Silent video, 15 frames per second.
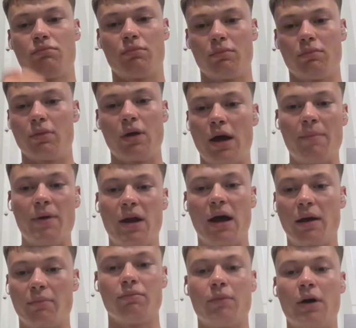I mean, I
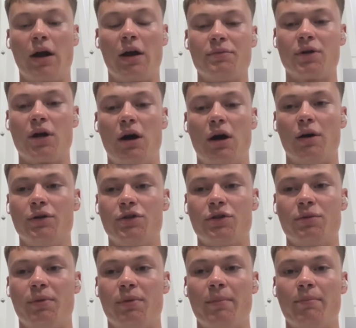got up to college to play
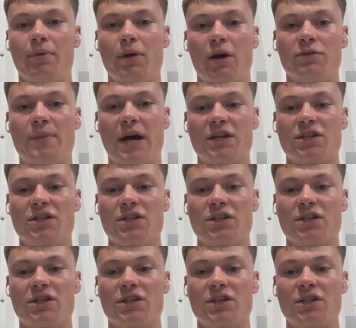college basketball,